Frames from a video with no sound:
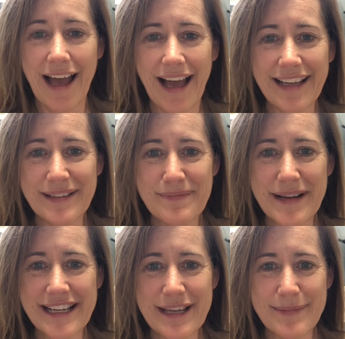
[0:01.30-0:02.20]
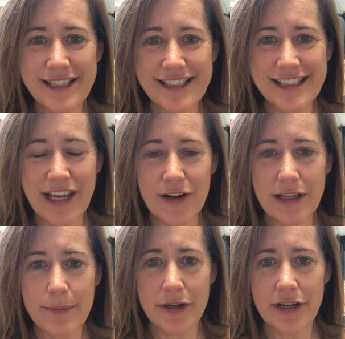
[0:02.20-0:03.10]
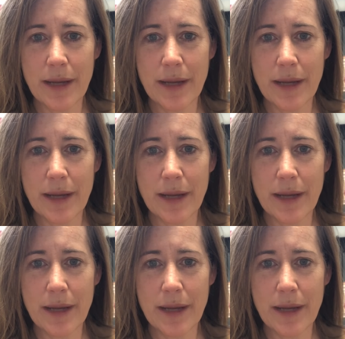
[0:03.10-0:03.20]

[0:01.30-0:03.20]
Hi, my name is Karen Liberia.